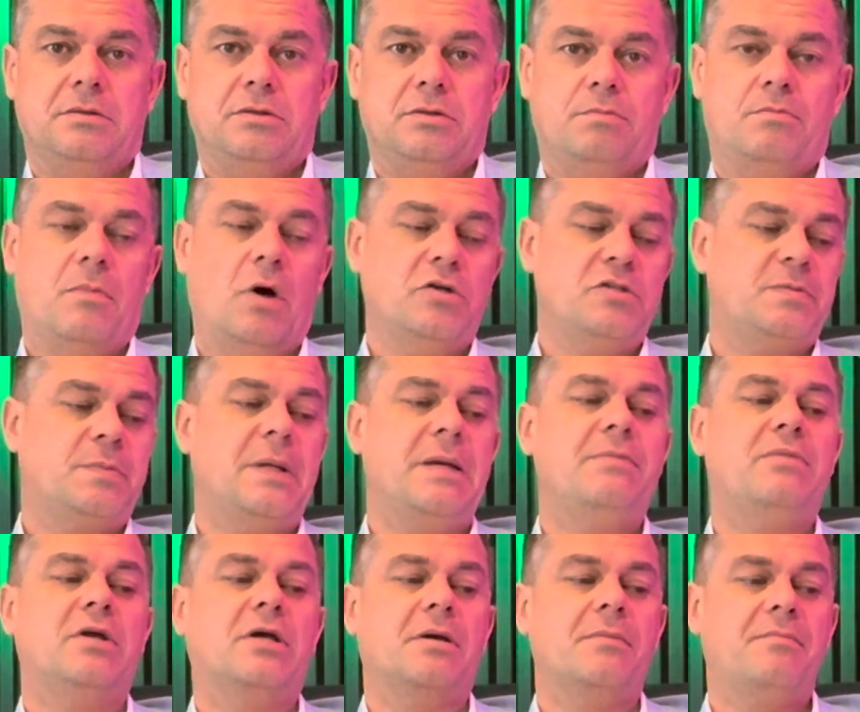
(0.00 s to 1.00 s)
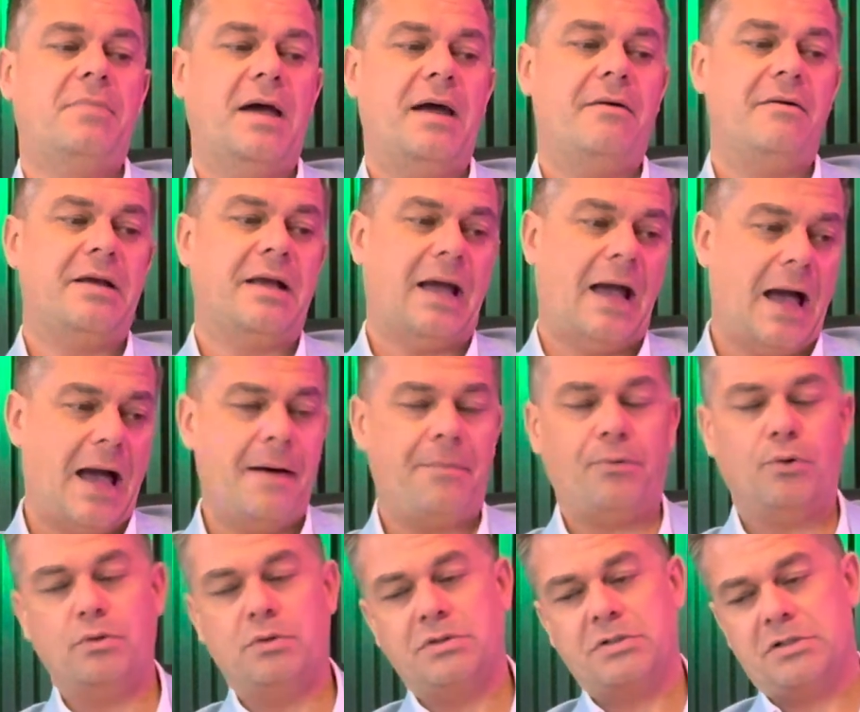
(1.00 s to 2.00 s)
Most people are comparing
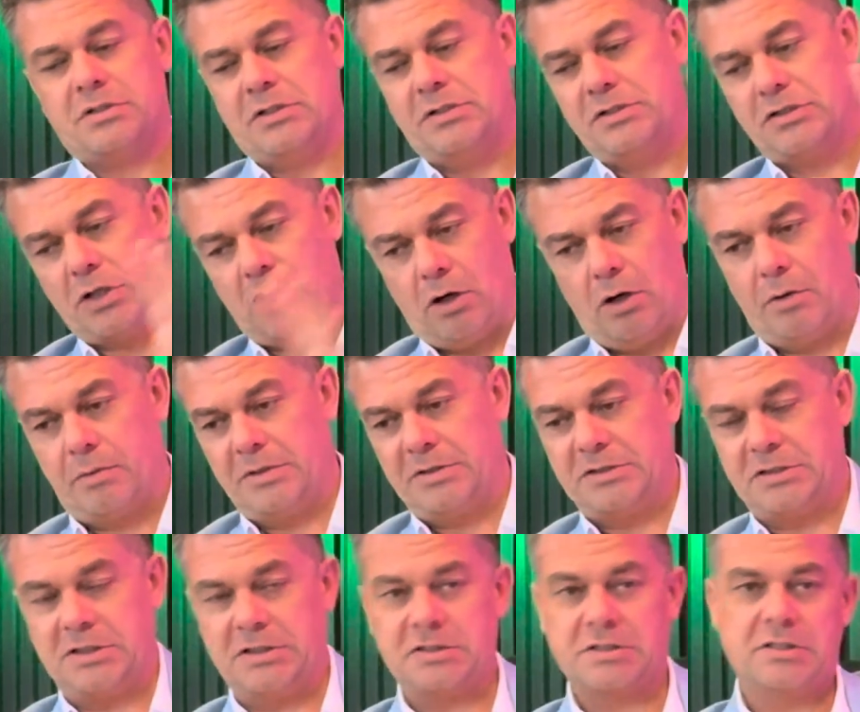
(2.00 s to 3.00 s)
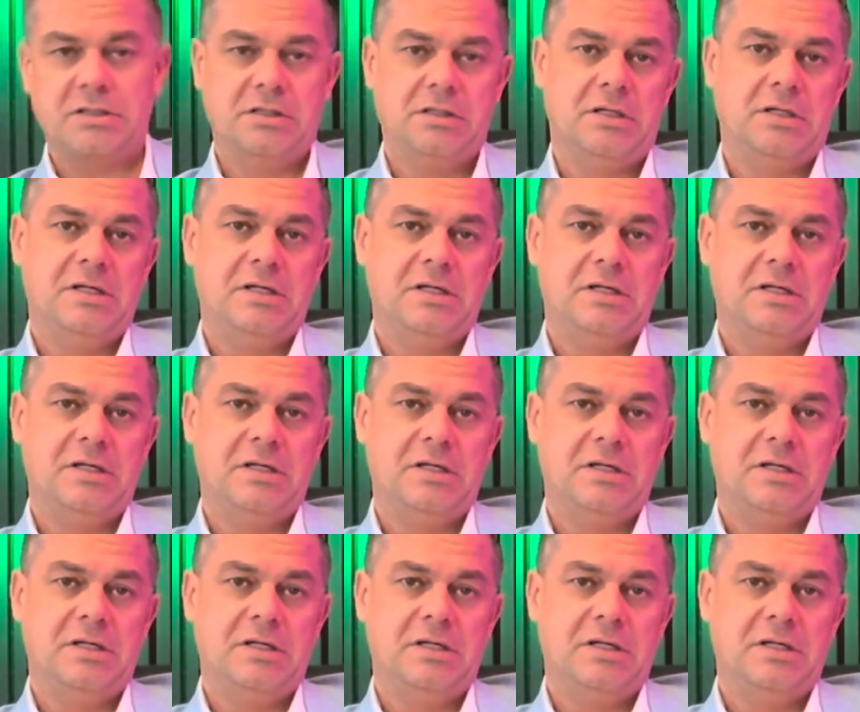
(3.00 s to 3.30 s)
apples to oranges.